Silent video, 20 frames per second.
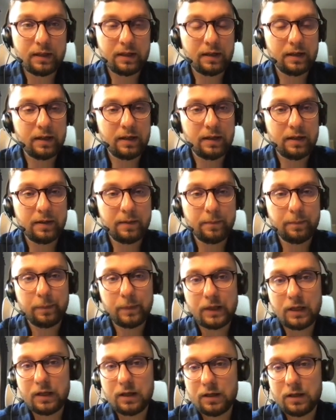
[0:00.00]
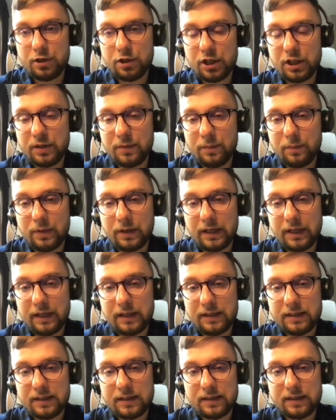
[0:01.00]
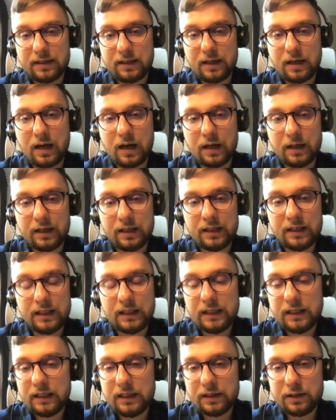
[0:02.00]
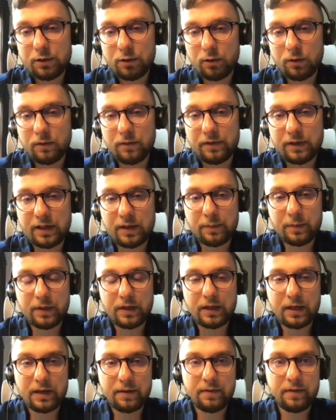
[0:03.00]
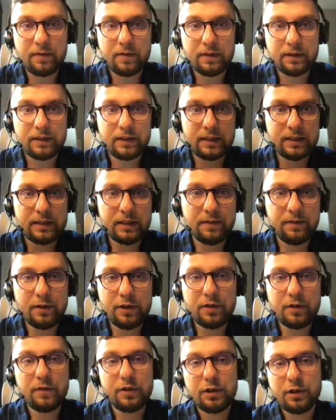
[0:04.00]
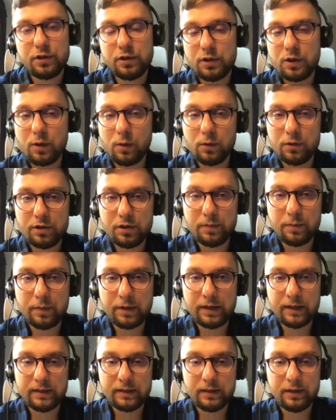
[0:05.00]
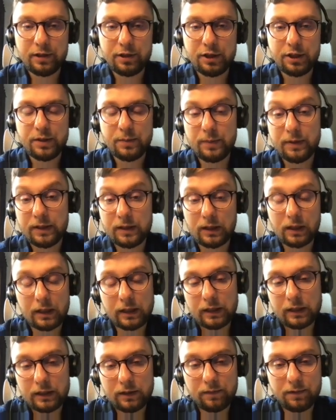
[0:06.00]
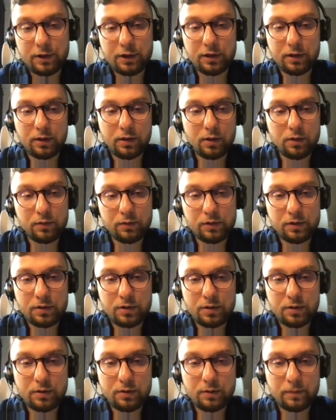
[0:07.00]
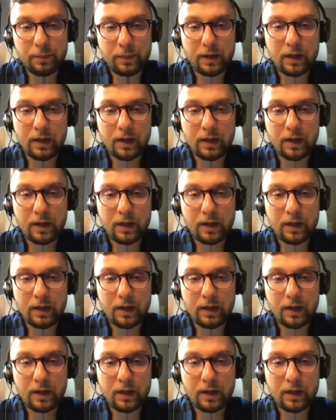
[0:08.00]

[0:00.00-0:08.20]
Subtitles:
JetBrains IDEs, all of them have a fantastic feature which is called JetBrains HTTP client, which allows to